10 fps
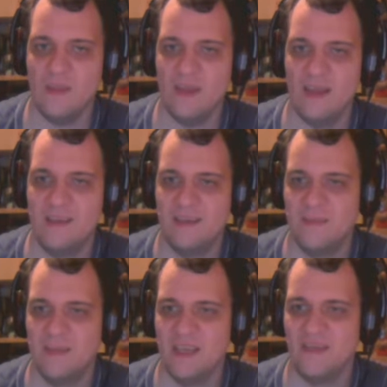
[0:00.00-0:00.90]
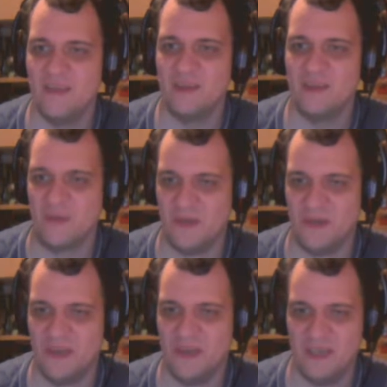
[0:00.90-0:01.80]
And something went
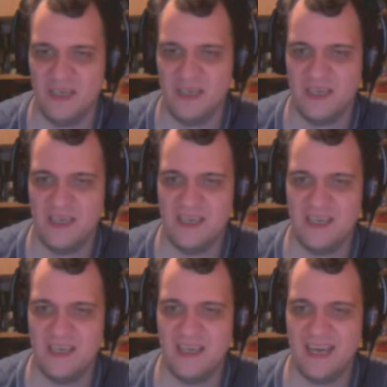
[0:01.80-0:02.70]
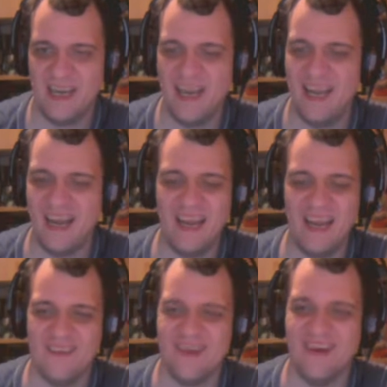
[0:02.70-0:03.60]
wrong. Really, really
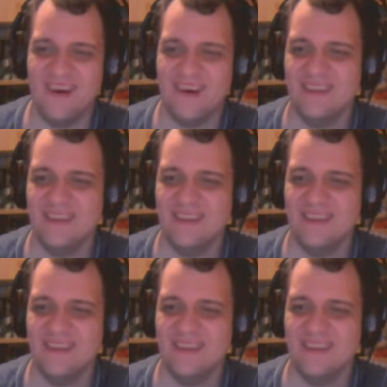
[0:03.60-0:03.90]
wrong.